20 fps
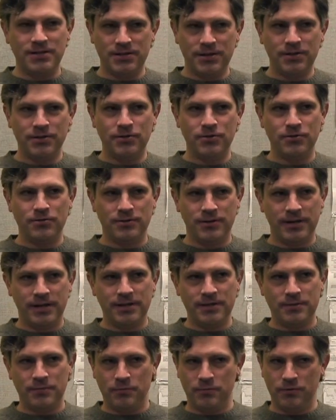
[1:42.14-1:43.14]
signature
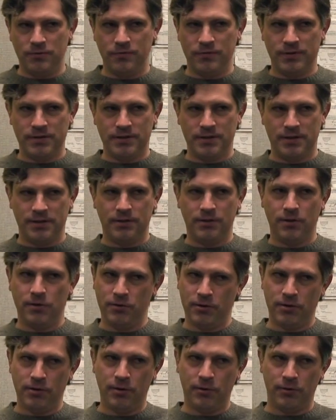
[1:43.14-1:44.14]
dance move is the
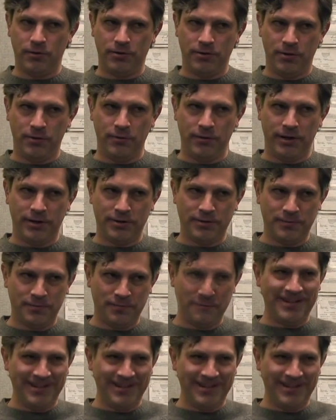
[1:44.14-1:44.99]
Coca-Cola donut.